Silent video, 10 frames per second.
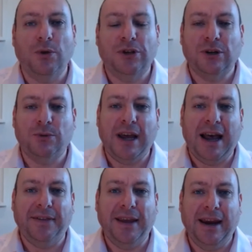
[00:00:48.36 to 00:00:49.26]
was still
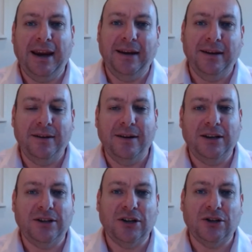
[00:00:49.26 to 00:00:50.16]
down there
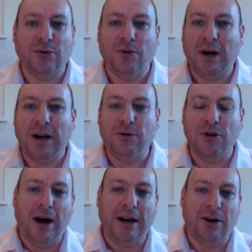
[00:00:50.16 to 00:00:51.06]
into the sort of
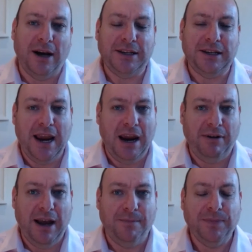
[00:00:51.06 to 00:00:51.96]
109.90
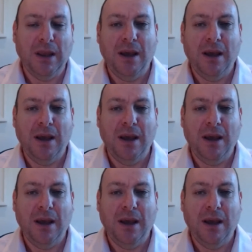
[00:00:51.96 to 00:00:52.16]
area.